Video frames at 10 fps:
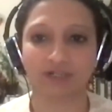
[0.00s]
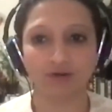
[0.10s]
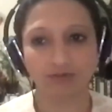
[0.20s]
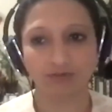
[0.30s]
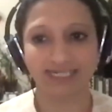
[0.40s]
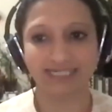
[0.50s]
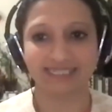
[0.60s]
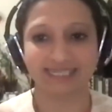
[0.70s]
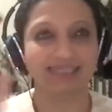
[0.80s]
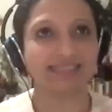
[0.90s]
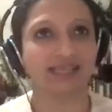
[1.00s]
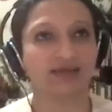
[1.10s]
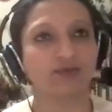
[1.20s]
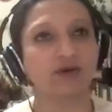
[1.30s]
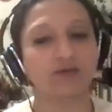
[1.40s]
growth mindset is
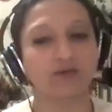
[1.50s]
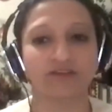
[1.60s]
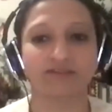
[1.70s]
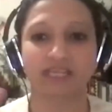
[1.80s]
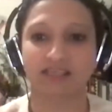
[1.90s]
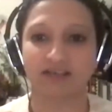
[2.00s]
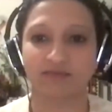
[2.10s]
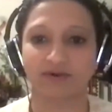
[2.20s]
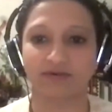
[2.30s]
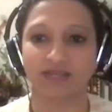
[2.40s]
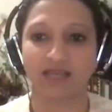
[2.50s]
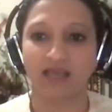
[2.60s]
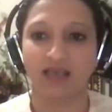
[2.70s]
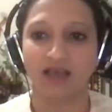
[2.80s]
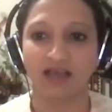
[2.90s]
like one way of thinking about
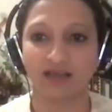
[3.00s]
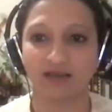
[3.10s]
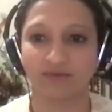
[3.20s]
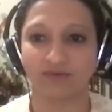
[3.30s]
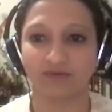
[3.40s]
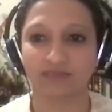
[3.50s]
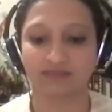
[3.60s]
how